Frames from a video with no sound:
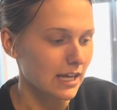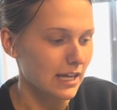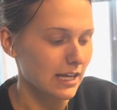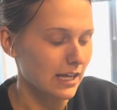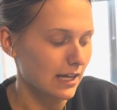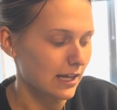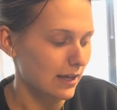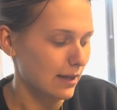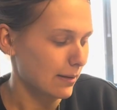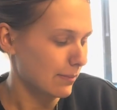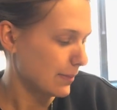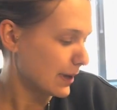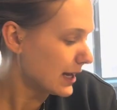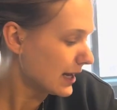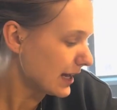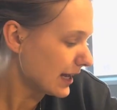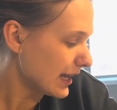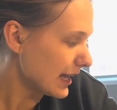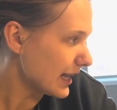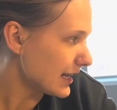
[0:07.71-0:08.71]

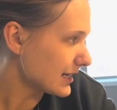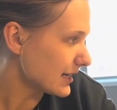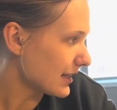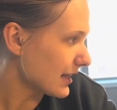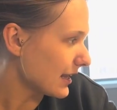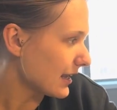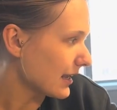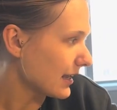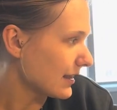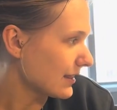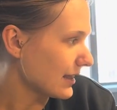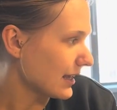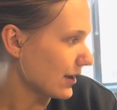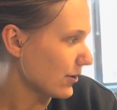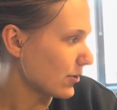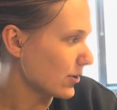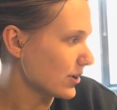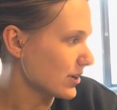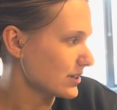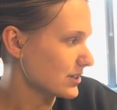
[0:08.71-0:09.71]
And the
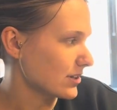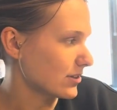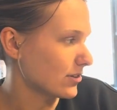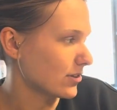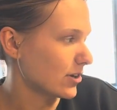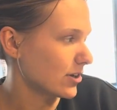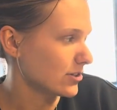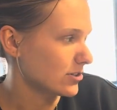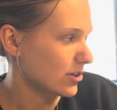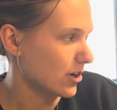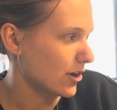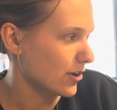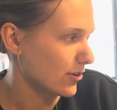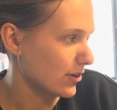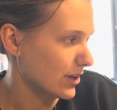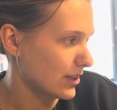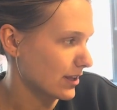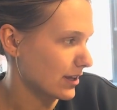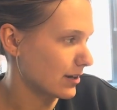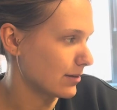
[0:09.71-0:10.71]
aorta is a large
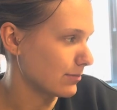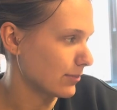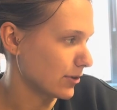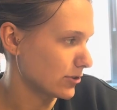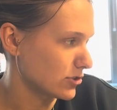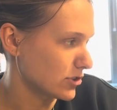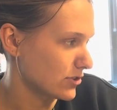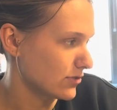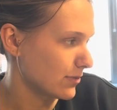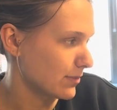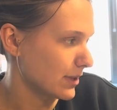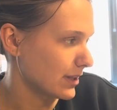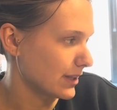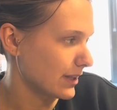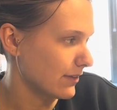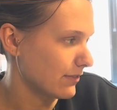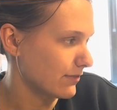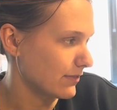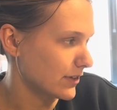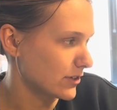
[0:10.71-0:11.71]
artery that emerges from the
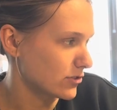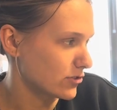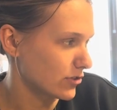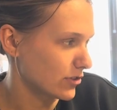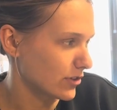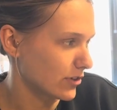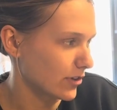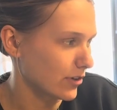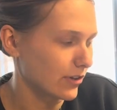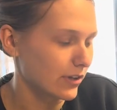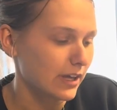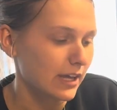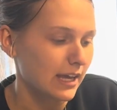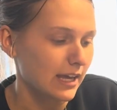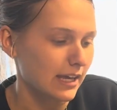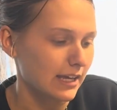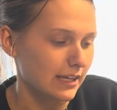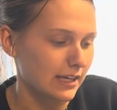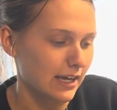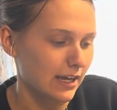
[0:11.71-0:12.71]
left ventricle
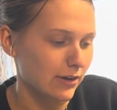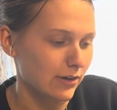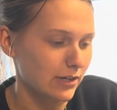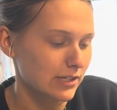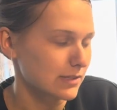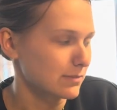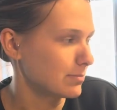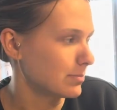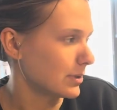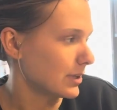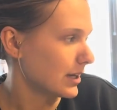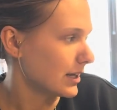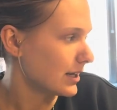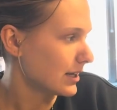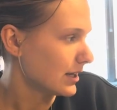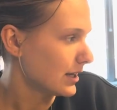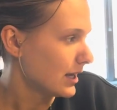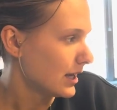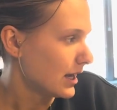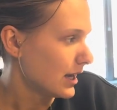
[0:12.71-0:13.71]
and carries blood
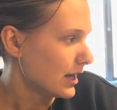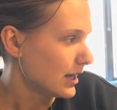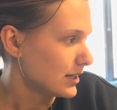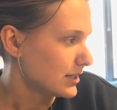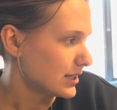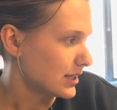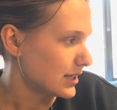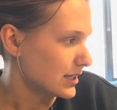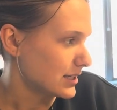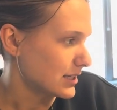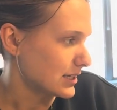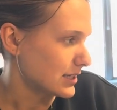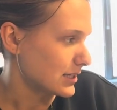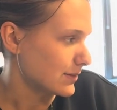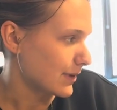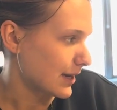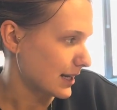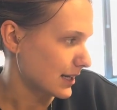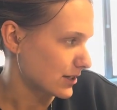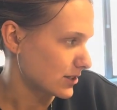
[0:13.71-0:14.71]
to the
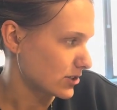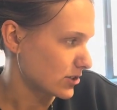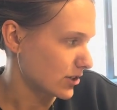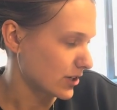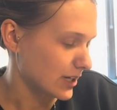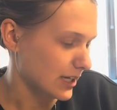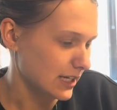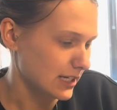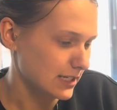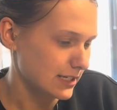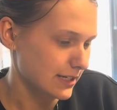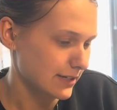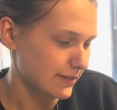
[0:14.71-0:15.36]
systematic circuit.